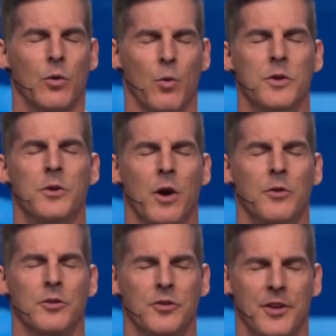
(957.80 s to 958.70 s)
When you
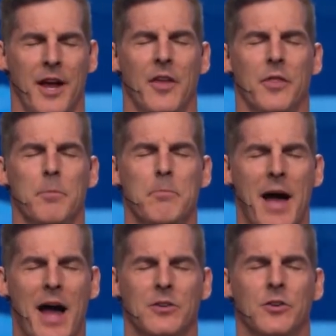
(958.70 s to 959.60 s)
understand the
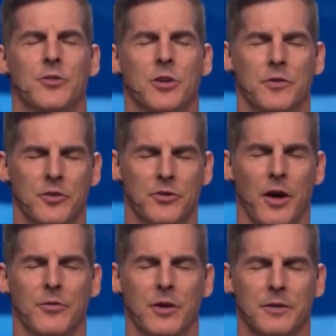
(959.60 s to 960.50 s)
magnitude of his
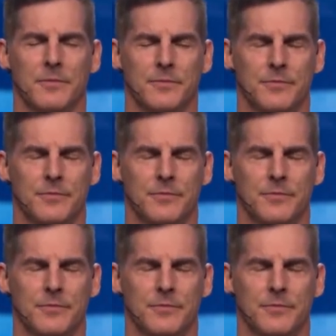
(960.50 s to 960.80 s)
suffering